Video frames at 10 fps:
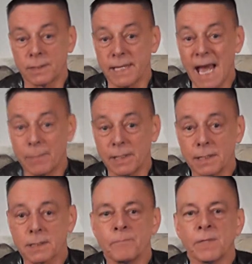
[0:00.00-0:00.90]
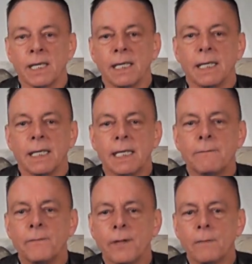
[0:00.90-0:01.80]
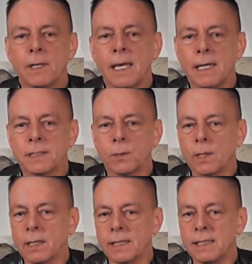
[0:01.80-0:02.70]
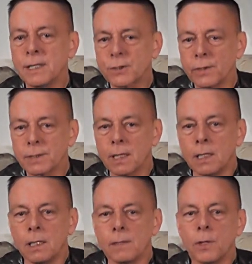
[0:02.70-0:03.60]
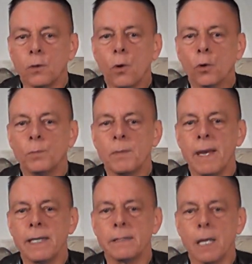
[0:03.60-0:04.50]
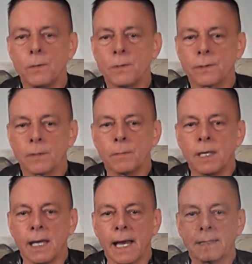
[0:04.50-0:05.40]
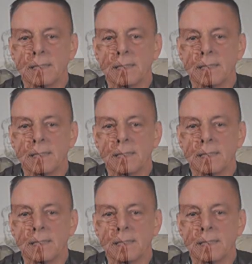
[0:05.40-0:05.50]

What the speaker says: and abbeys, even though the laity were illiterate, the law could be made known to them and